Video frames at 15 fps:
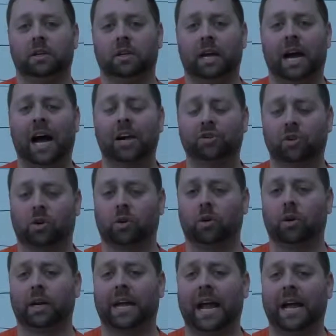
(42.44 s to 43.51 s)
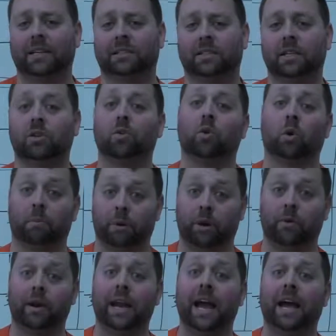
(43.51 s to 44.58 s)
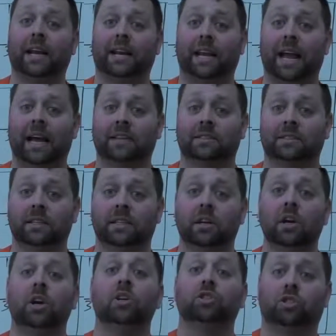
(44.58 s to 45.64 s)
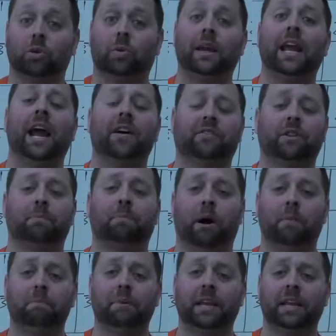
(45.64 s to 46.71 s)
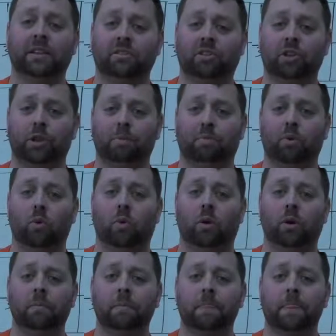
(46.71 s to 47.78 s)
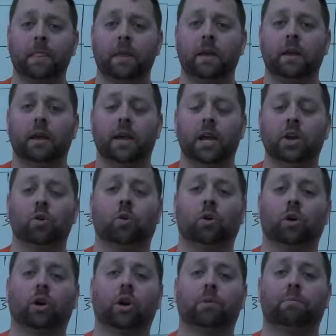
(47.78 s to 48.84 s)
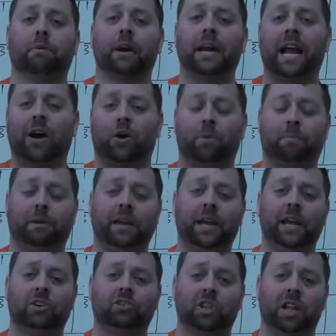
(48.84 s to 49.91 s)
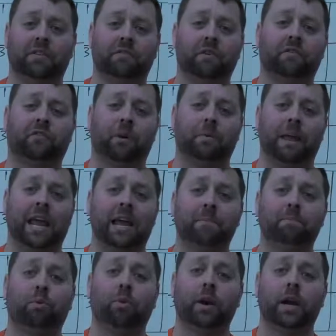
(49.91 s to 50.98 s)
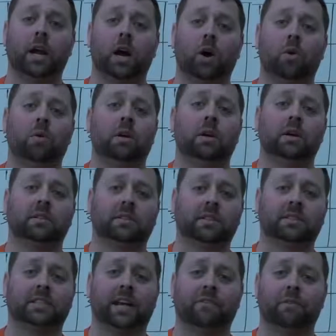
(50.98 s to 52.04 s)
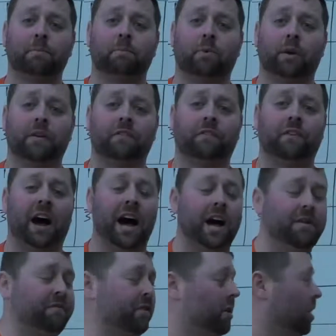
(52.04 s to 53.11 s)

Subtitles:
hydrochloric acid or muriatic acid do we have to pump into the pool in order to bring our pH level from 8.0 to 7.5?